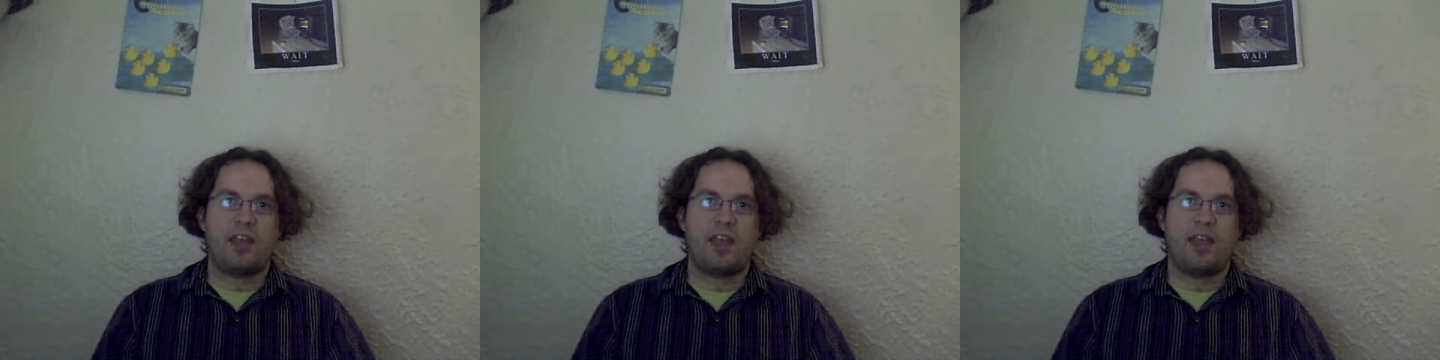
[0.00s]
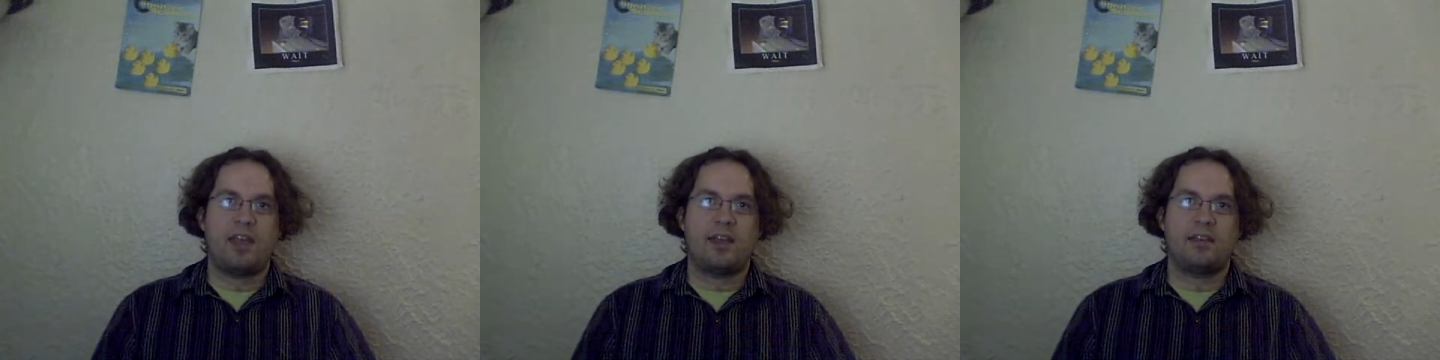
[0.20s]

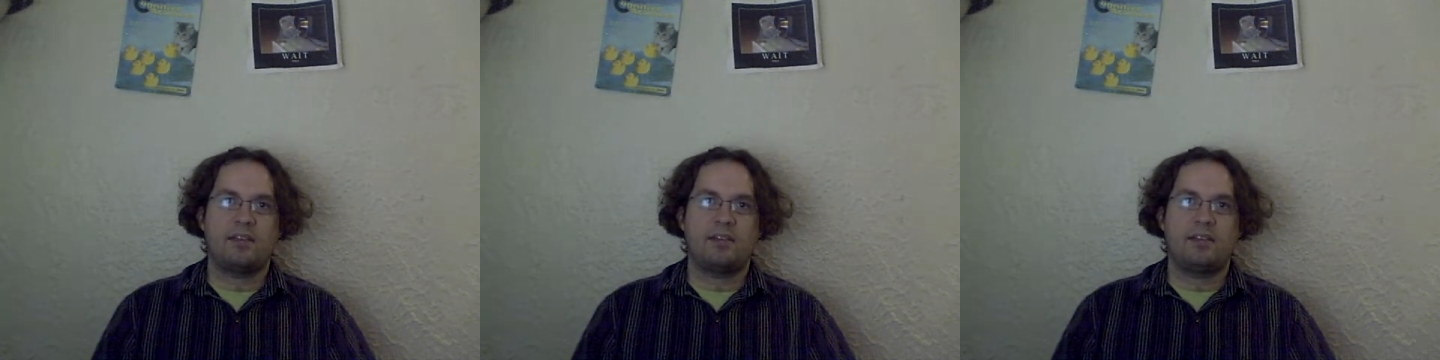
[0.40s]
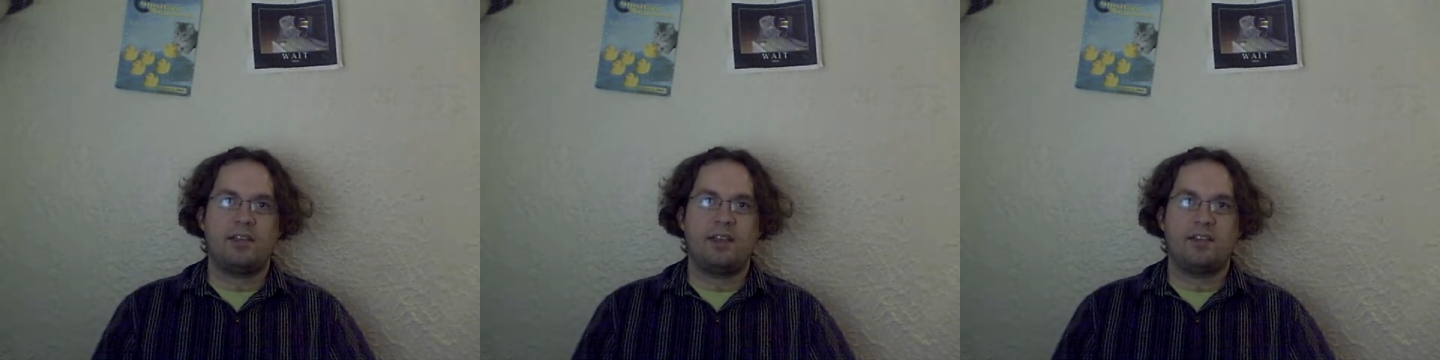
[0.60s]
and
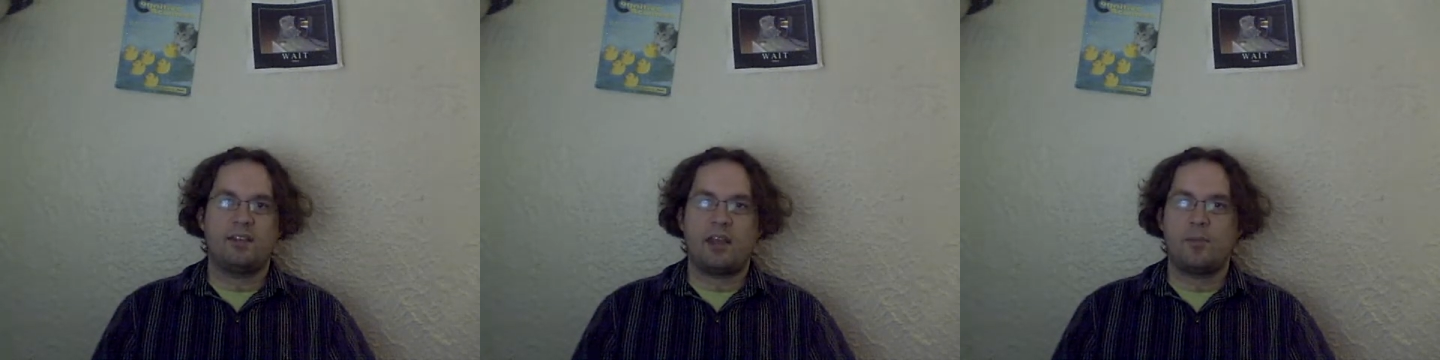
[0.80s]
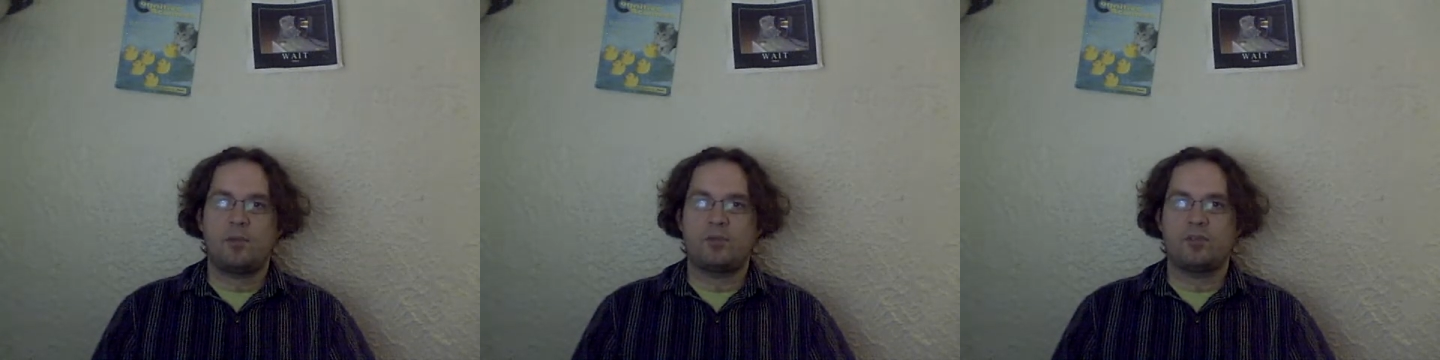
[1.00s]
the
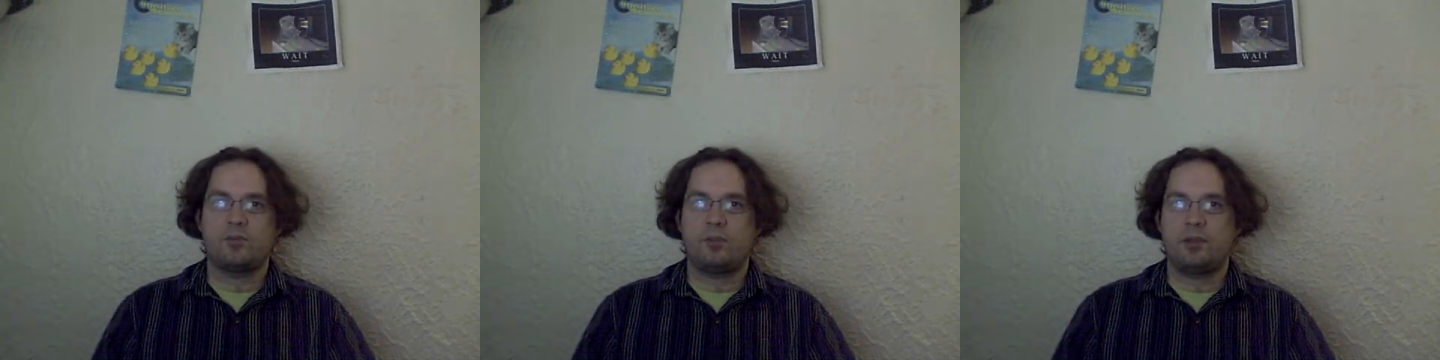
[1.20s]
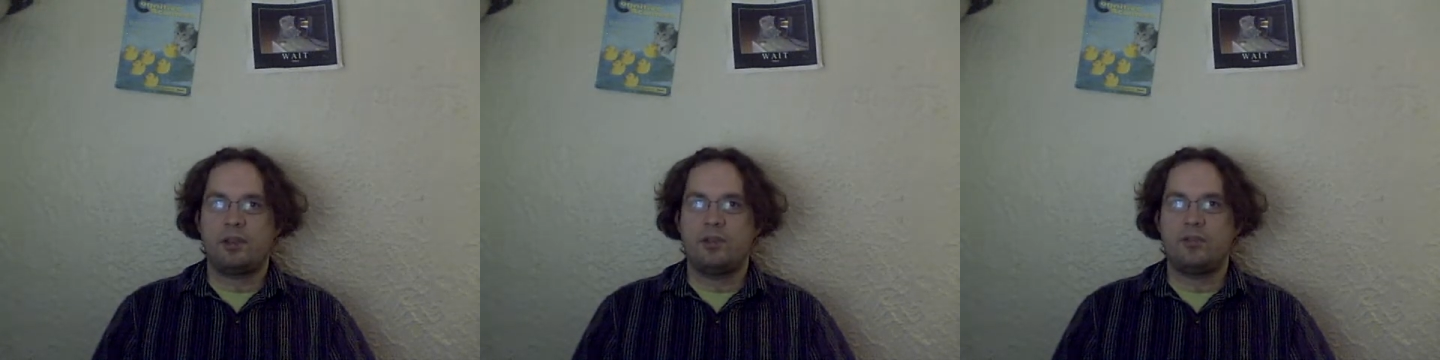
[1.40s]
examples
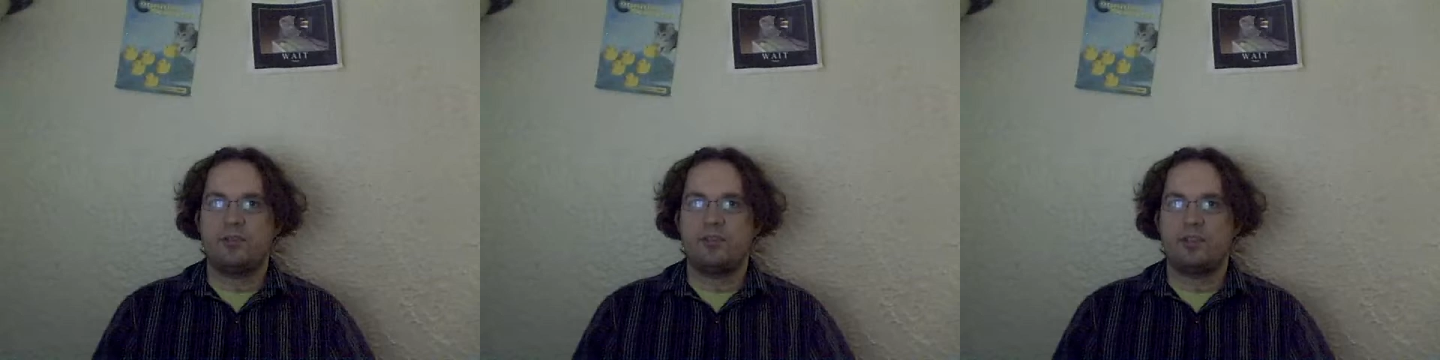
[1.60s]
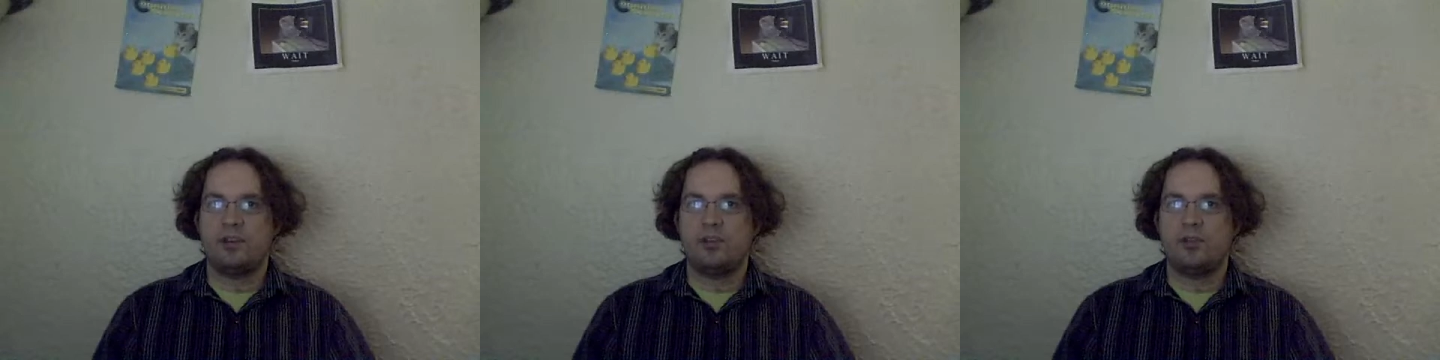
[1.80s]
will use
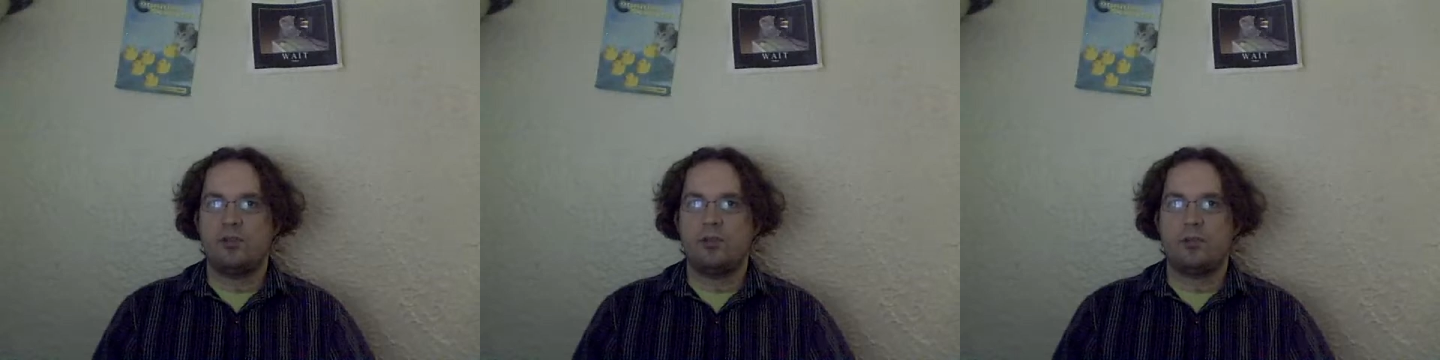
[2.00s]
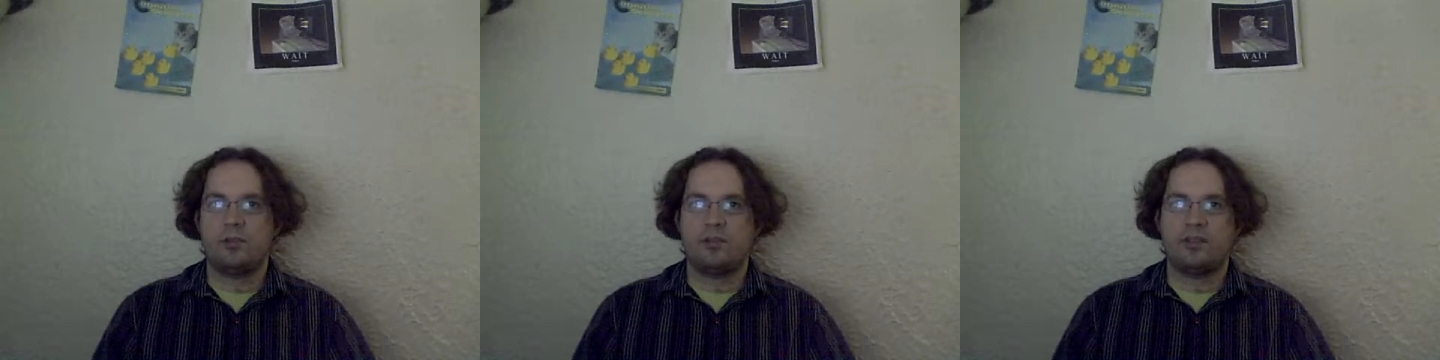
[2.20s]
the new
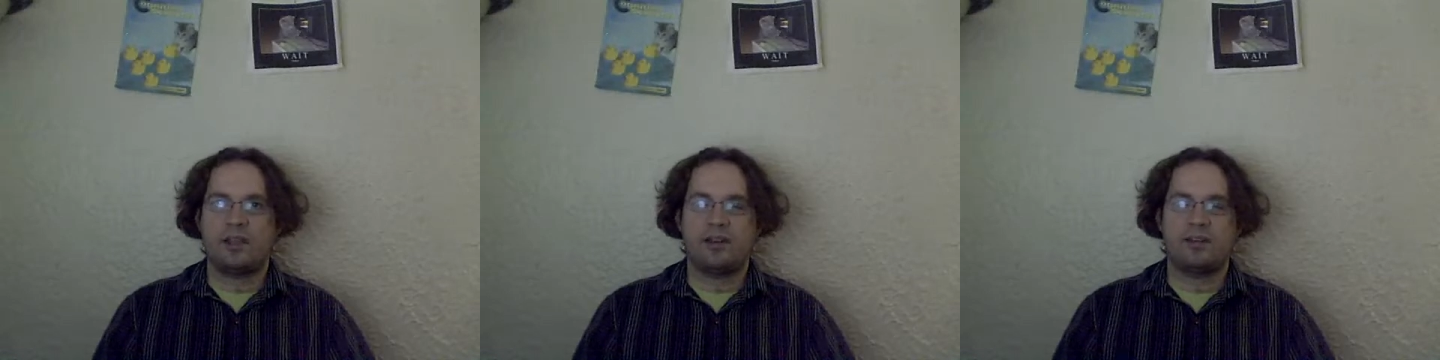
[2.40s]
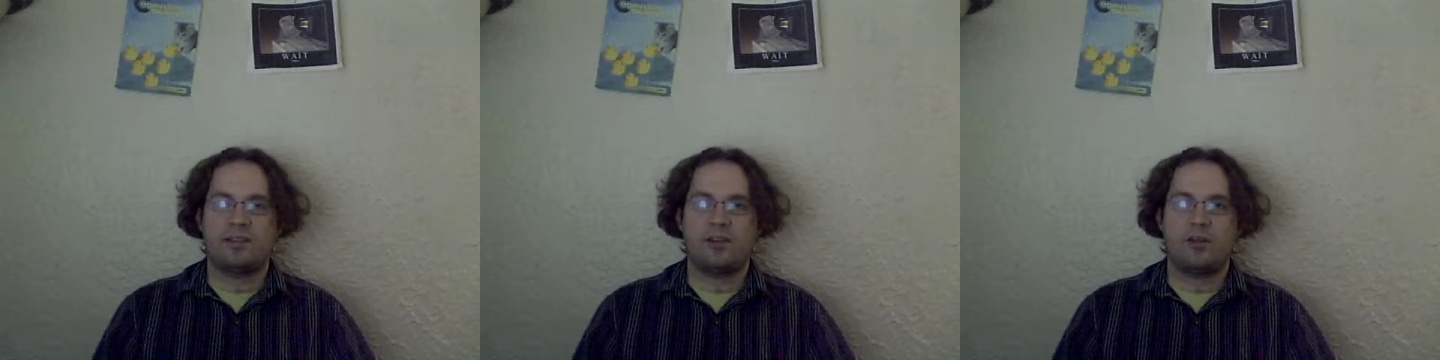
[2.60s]

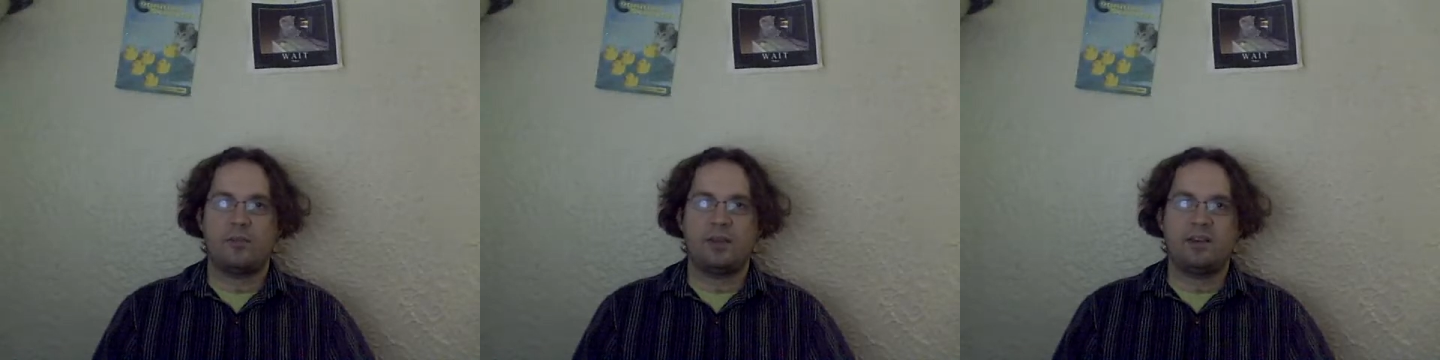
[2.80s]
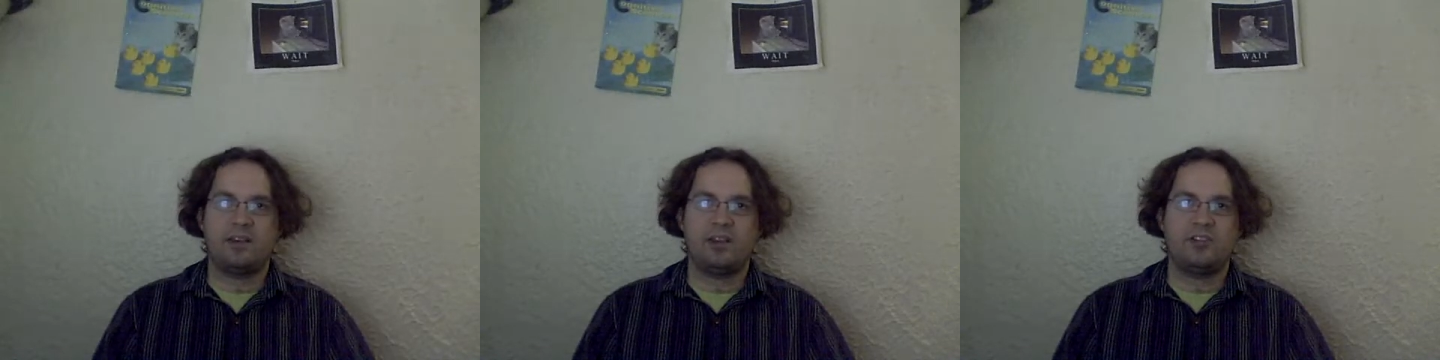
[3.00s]
things that I'll
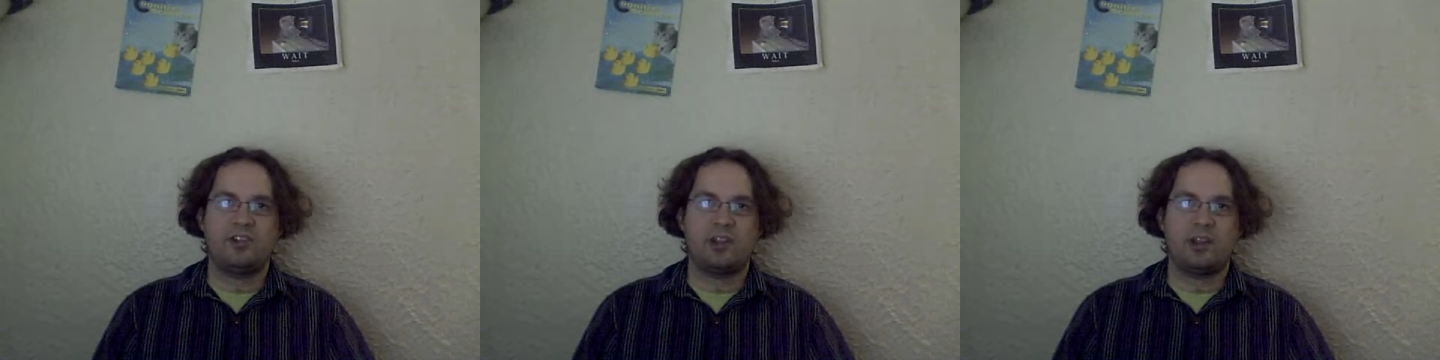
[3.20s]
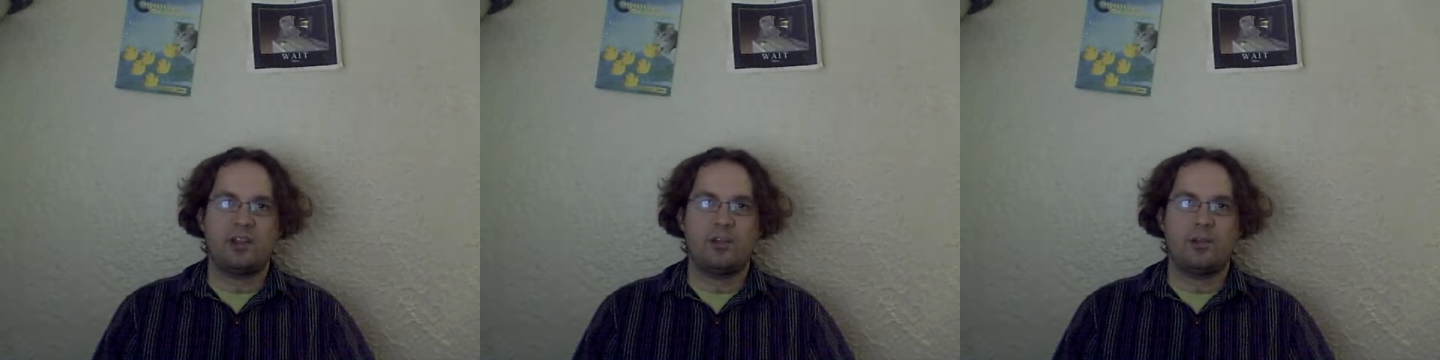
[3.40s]
be
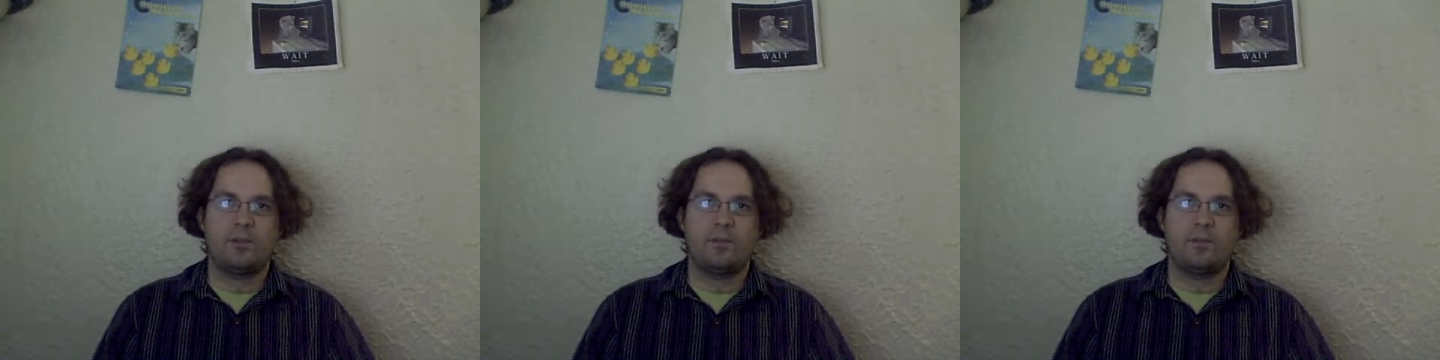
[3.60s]
teaching you.